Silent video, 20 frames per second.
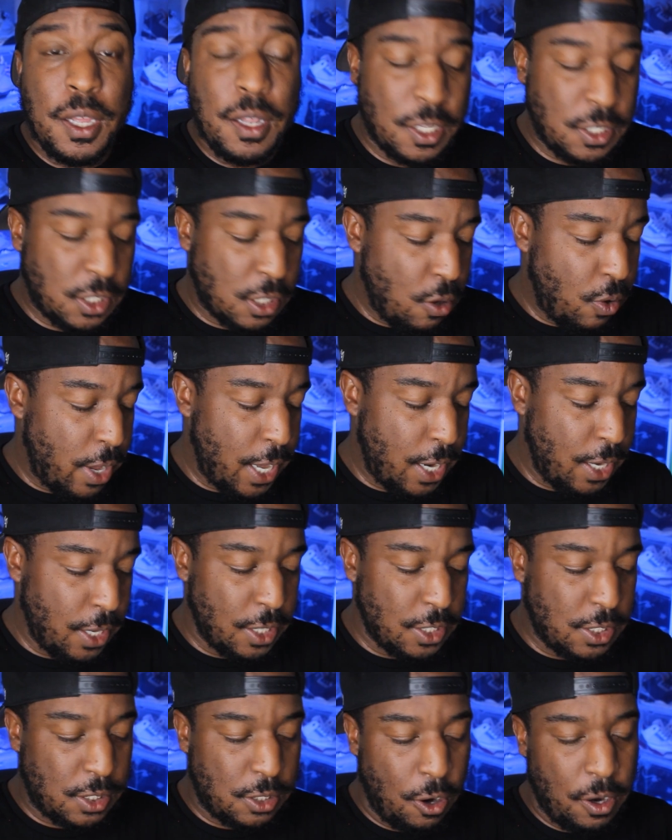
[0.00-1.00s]
Let's go ahead and
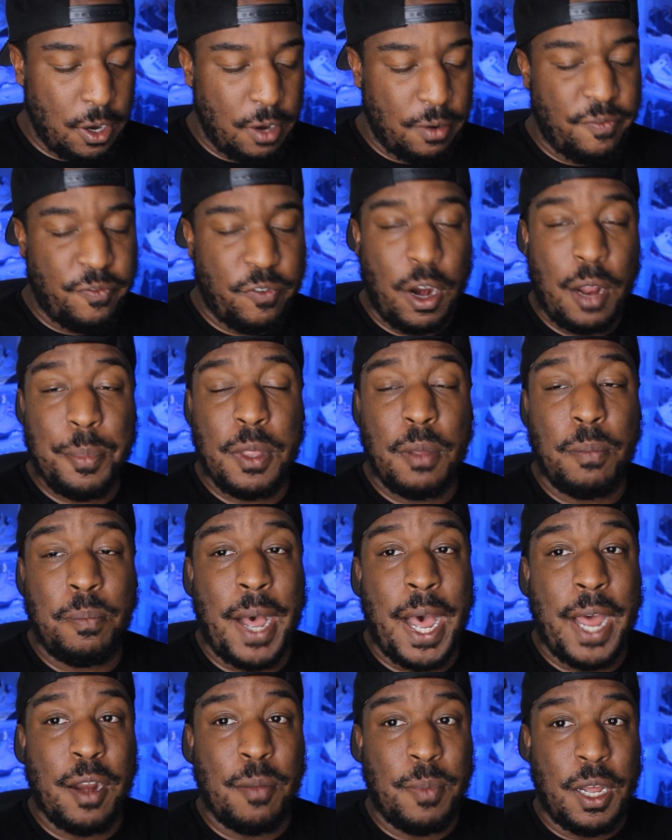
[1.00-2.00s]
get started from the
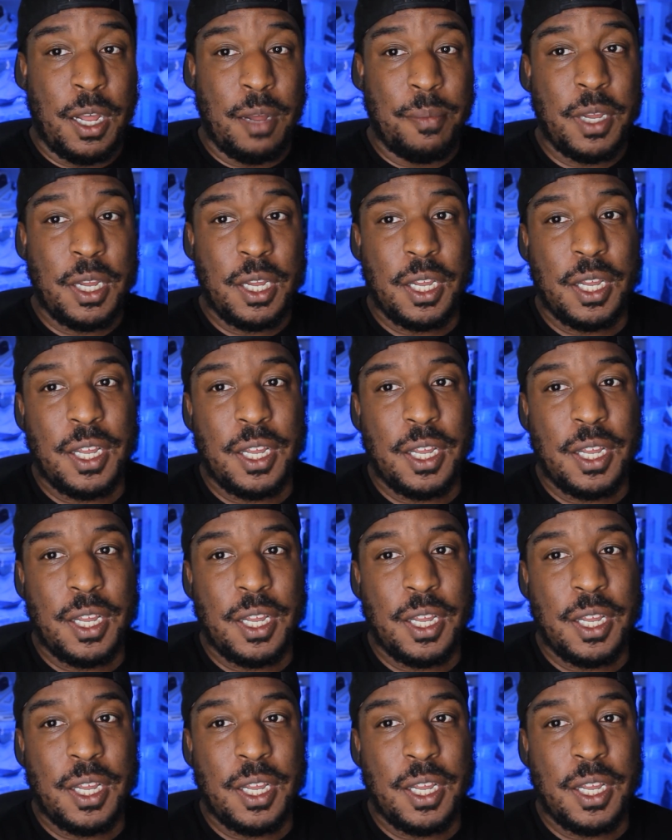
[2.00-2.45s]
bottom up.